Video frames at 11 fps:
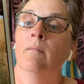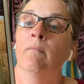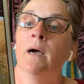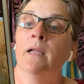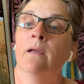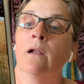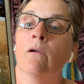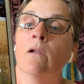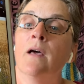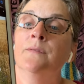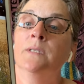my daughter
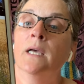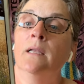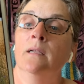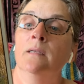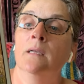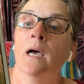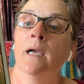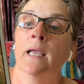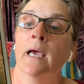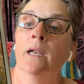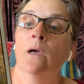loves it.
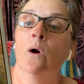Again,